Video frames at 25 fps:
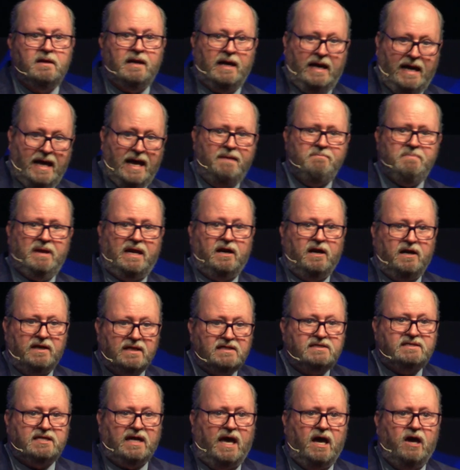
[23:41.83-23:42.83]
I'm here to
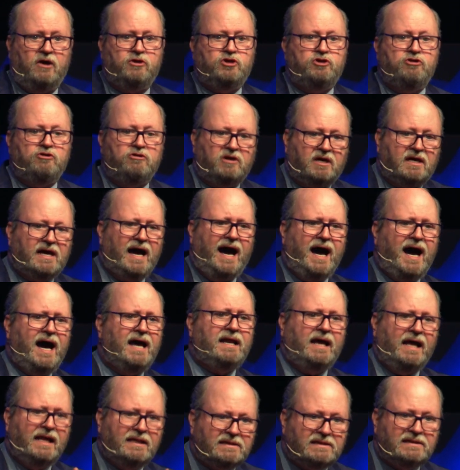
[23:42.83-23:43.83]
tell you God
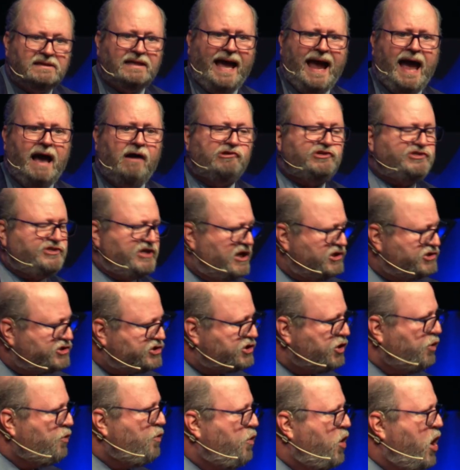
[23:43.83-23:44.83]
allows us
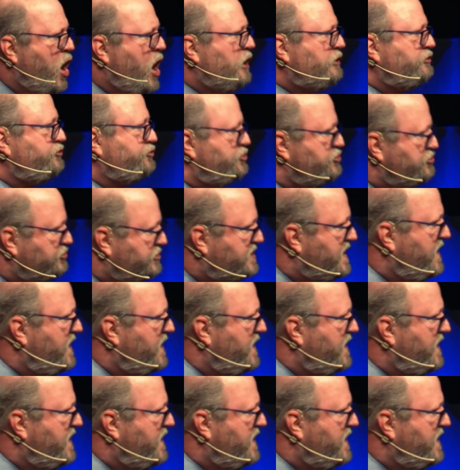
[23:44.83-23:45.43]
to walk through